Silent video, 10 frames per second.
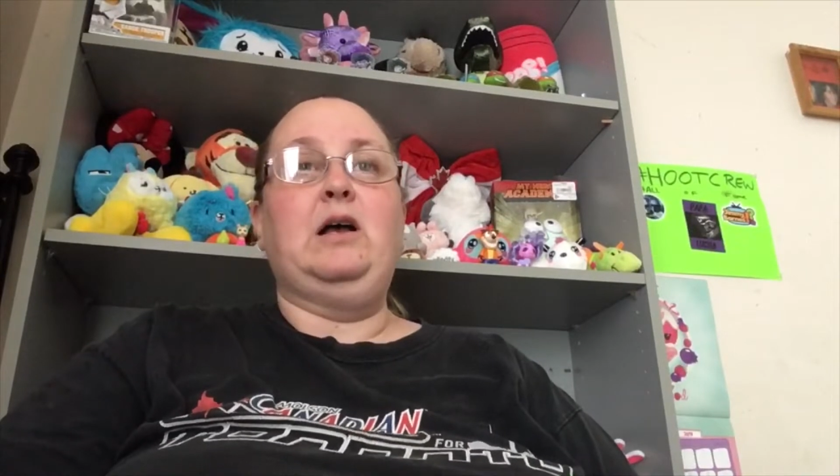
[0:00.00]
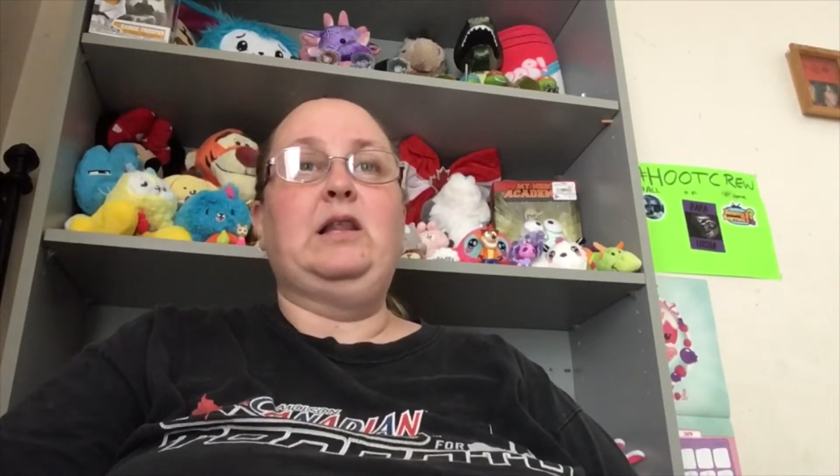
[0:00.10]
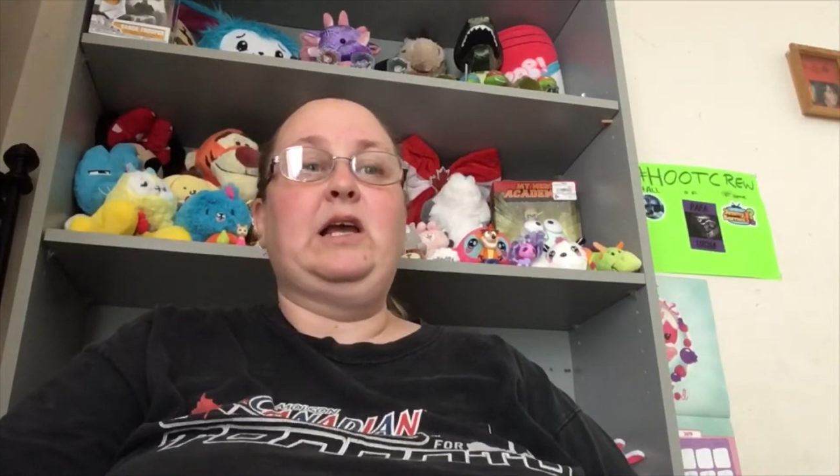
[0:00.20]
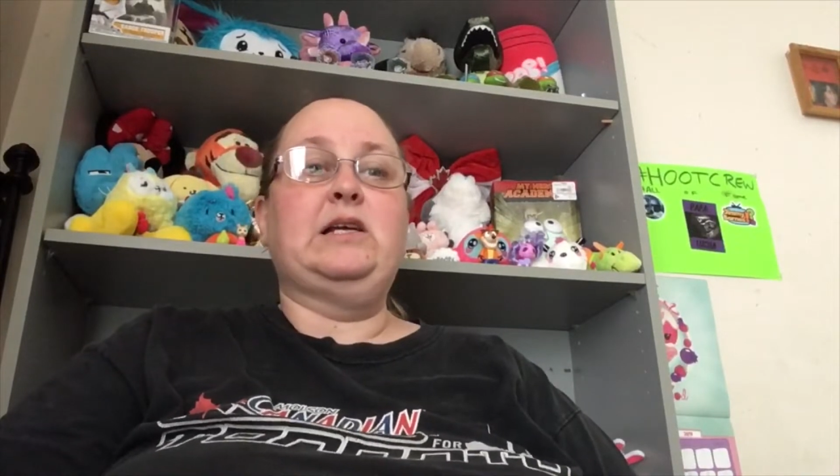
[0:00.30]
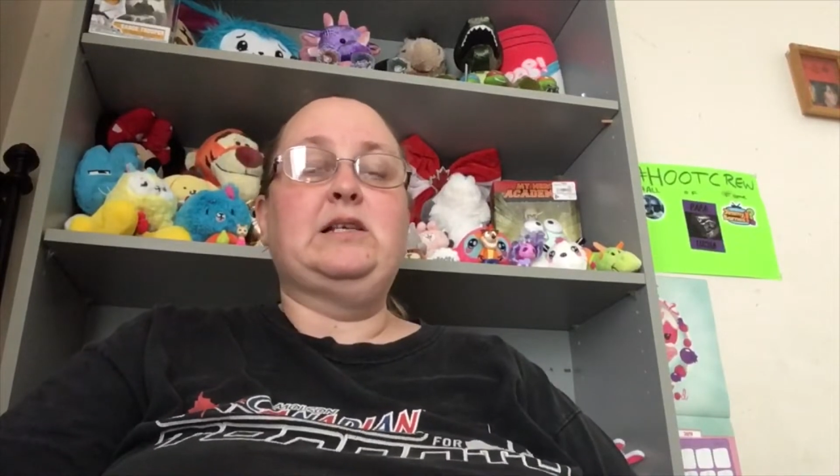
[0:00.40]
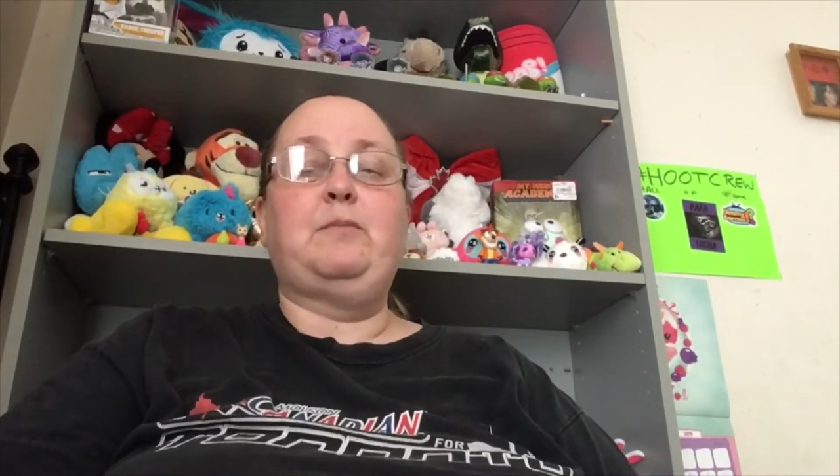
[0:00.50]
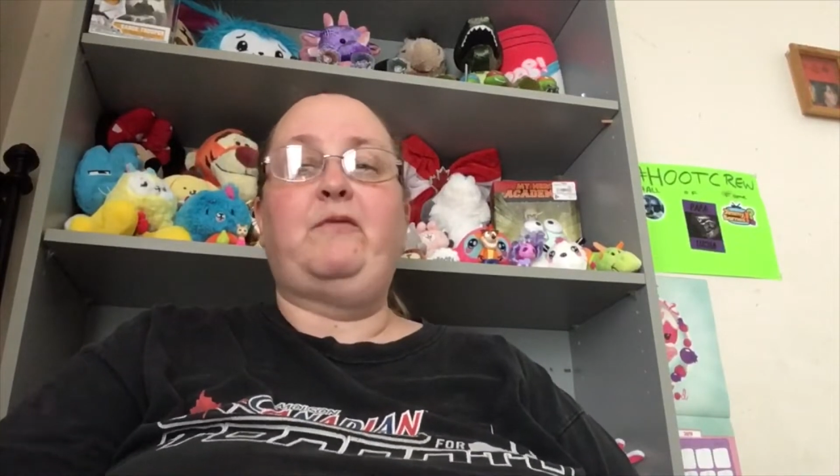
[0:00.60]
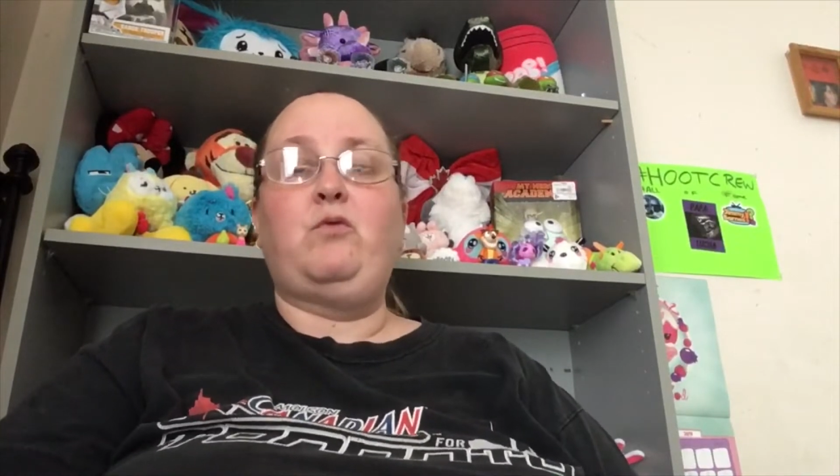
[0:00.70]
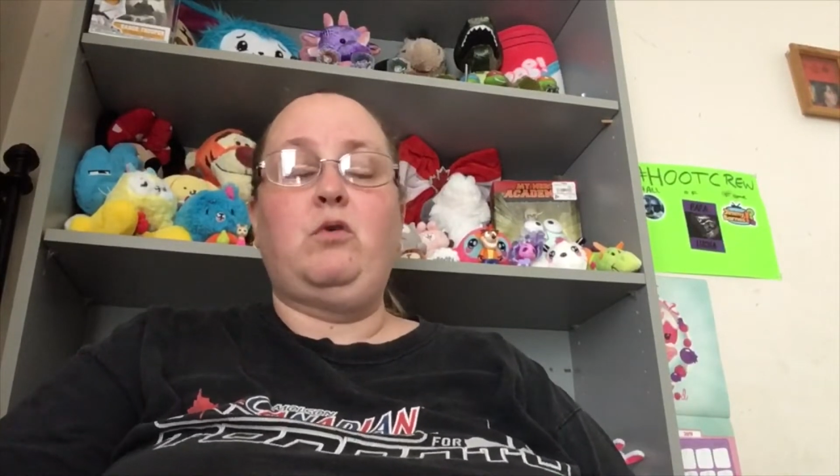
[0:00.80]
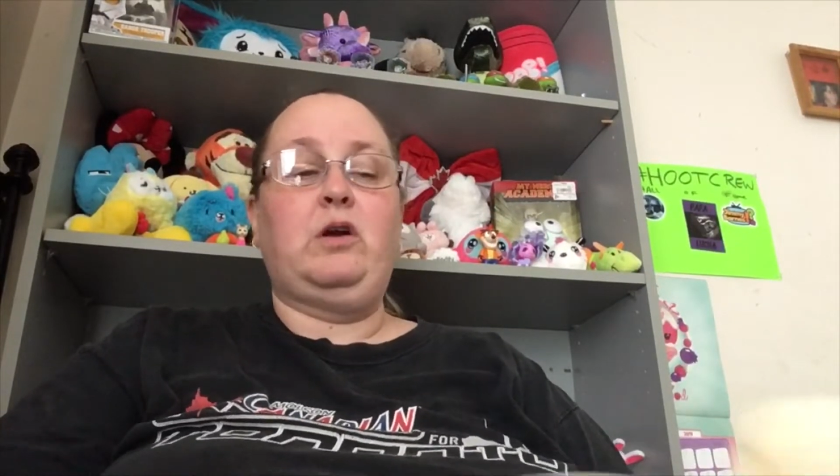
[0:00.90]
Like I said
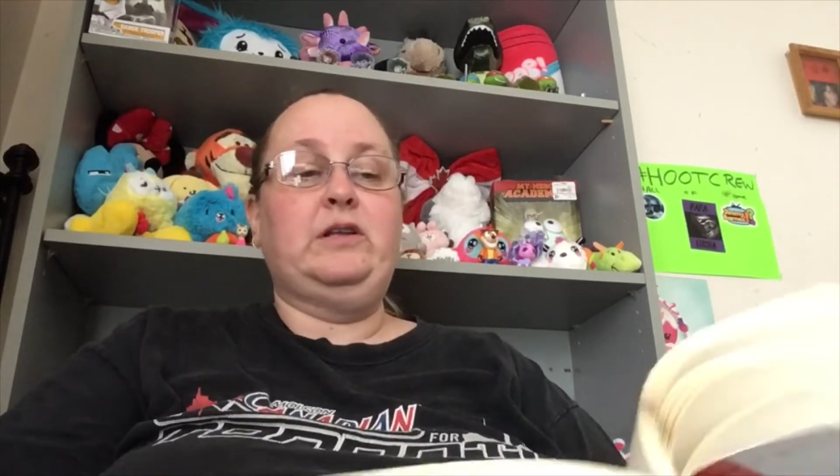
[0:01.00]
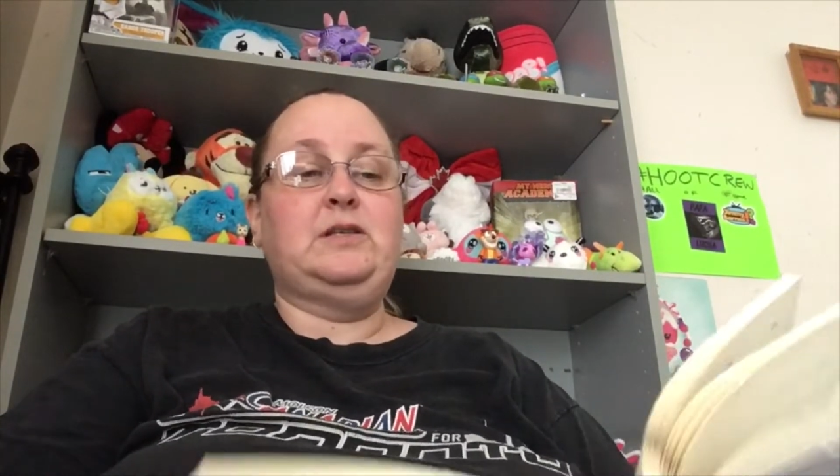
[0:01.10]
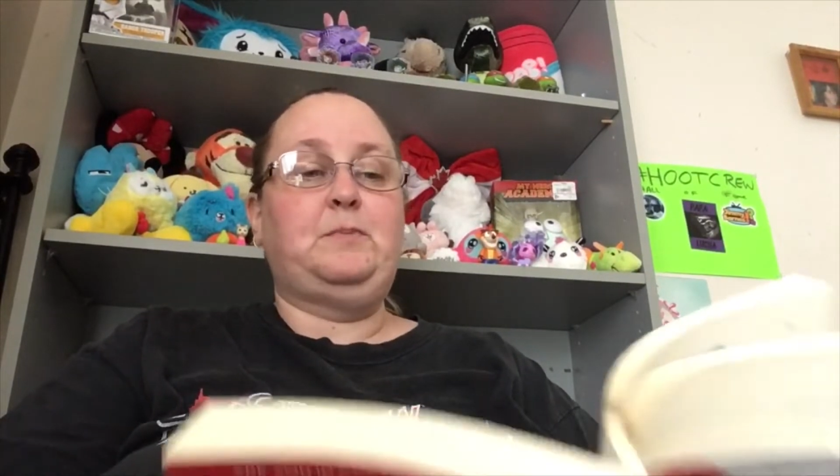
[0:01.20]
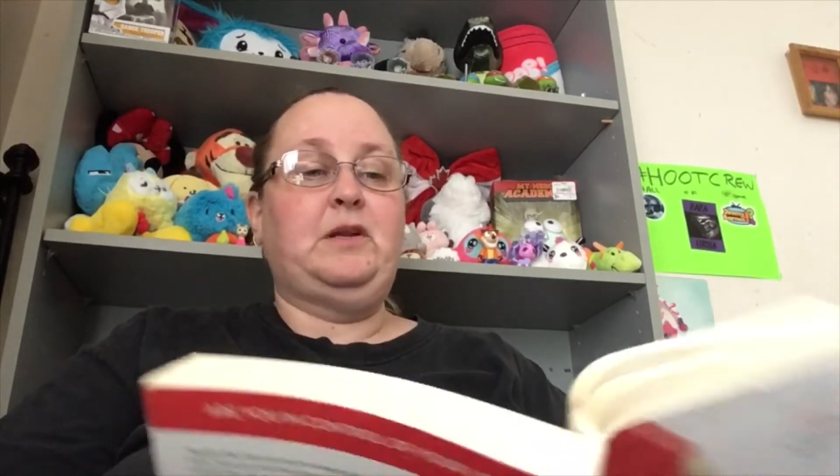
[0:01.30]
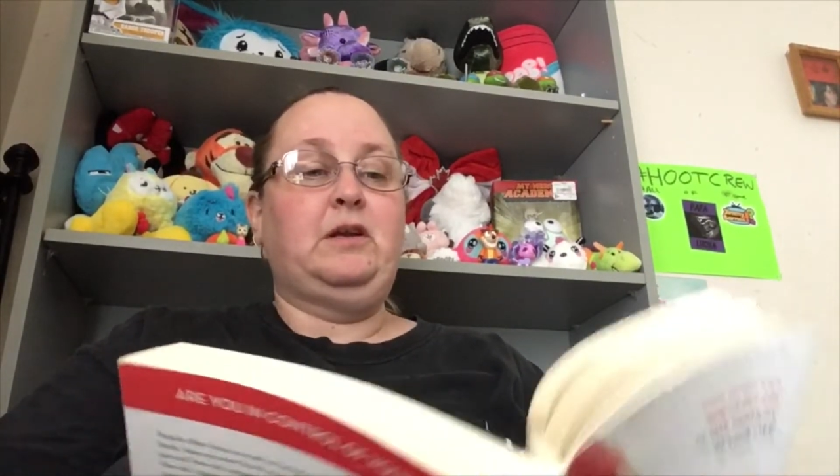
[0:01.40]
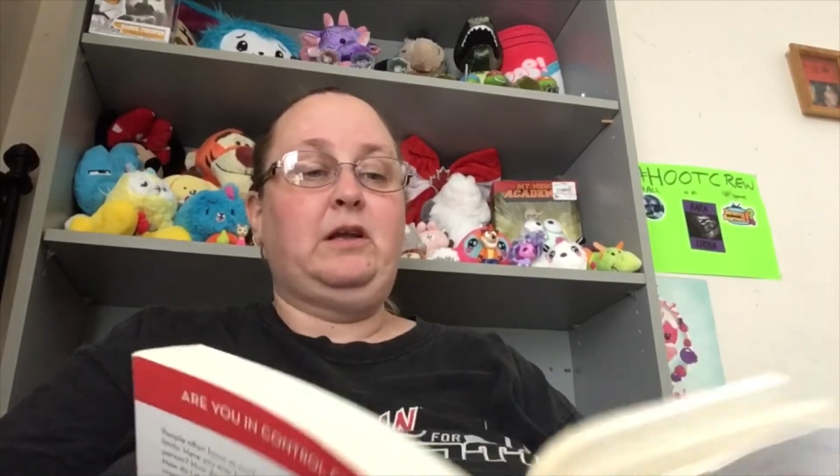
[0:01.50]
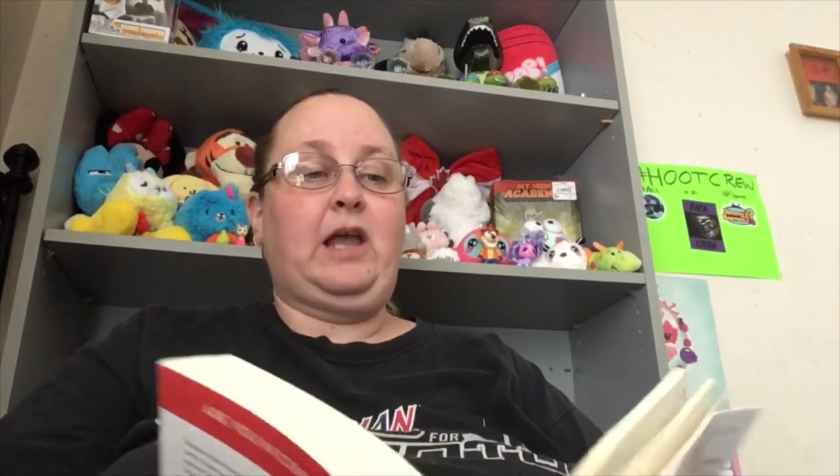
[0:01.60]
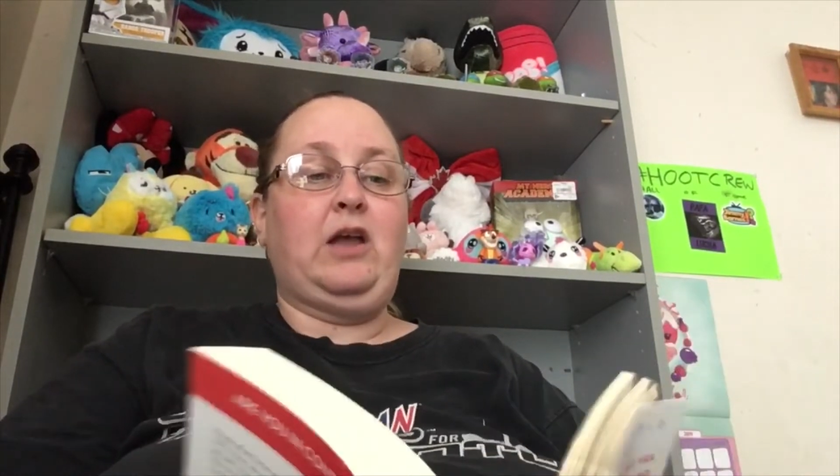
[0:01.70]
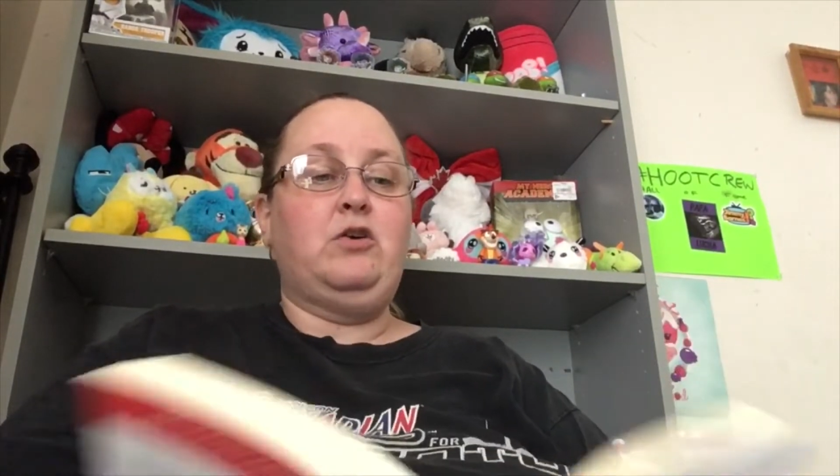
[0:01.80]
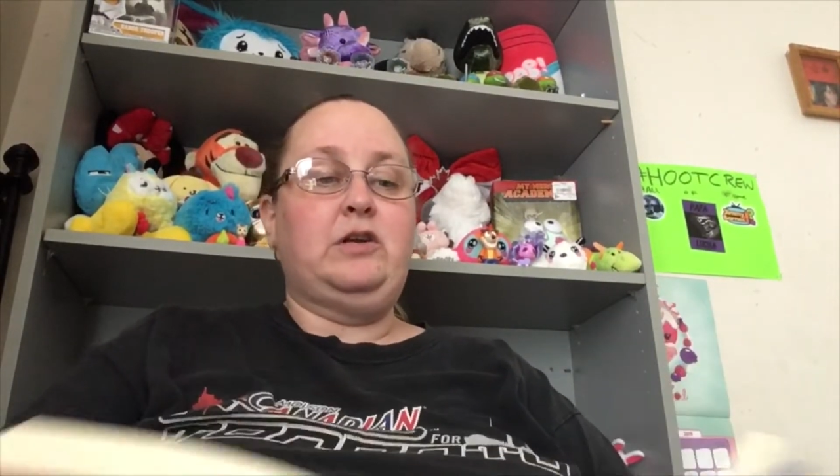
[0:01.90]
before, it's been a
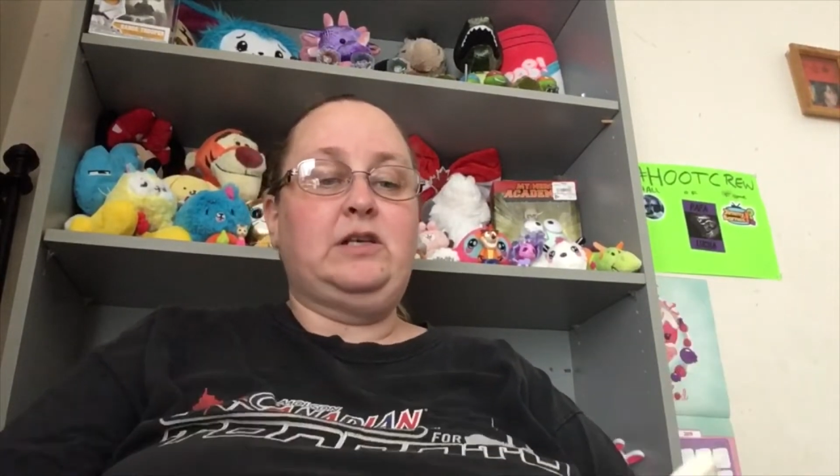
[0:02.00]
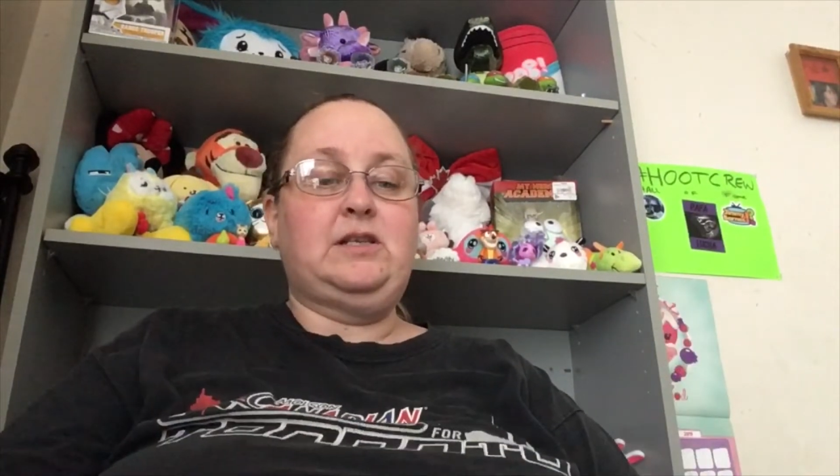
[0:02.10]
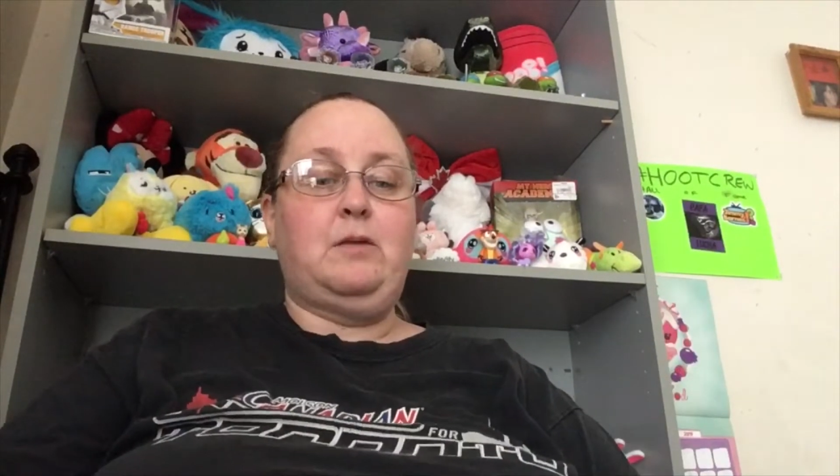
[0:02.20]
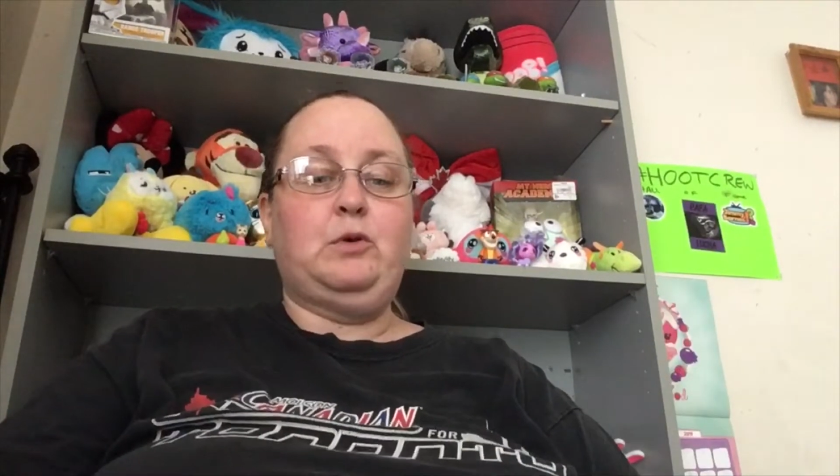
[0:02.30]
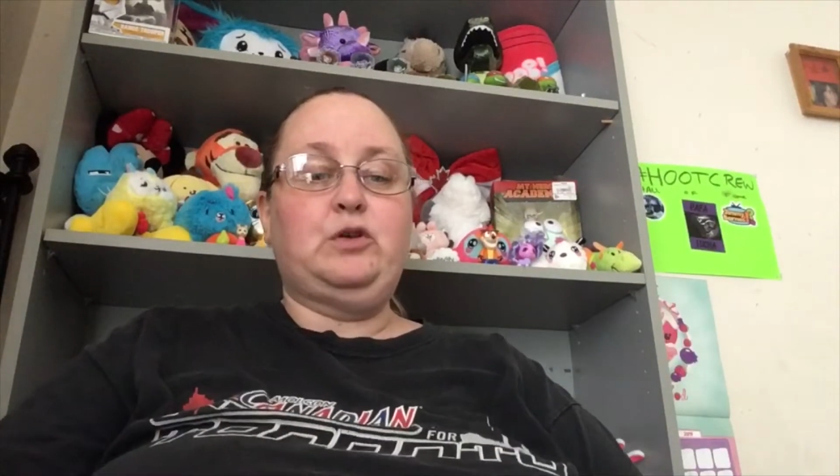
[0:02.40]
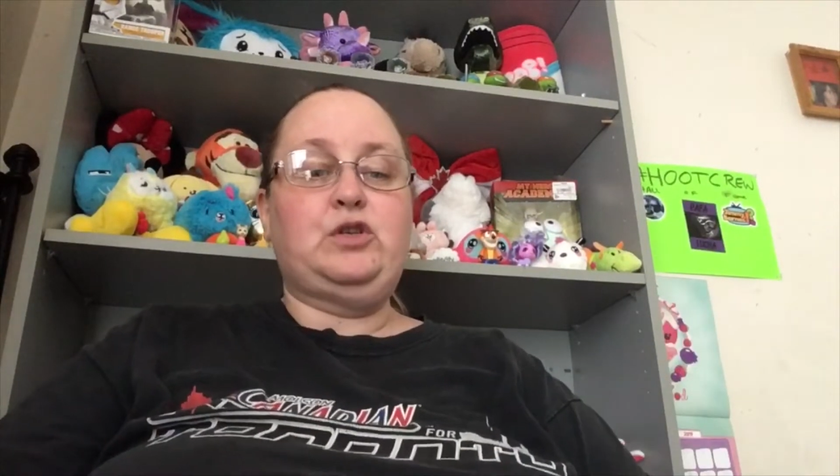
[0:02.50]
chaotic summer,